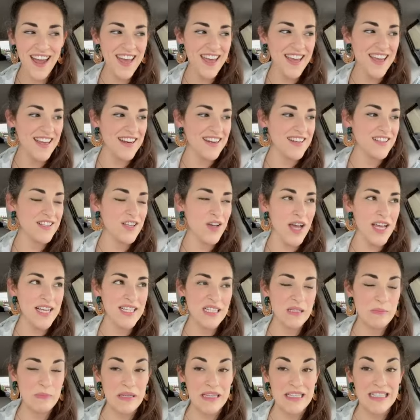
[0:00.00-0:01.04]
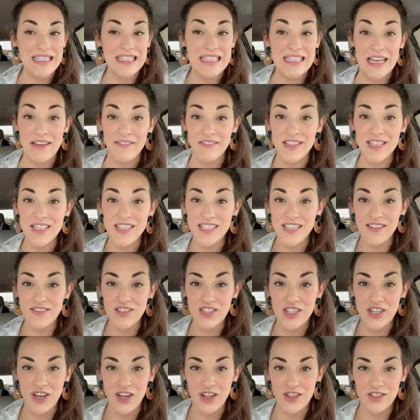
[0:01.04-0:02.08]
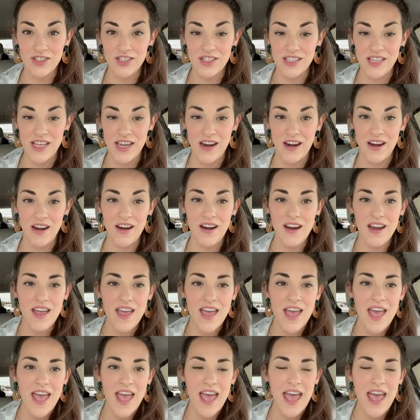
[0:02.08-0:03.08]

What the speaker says: right, so I spent $77 there,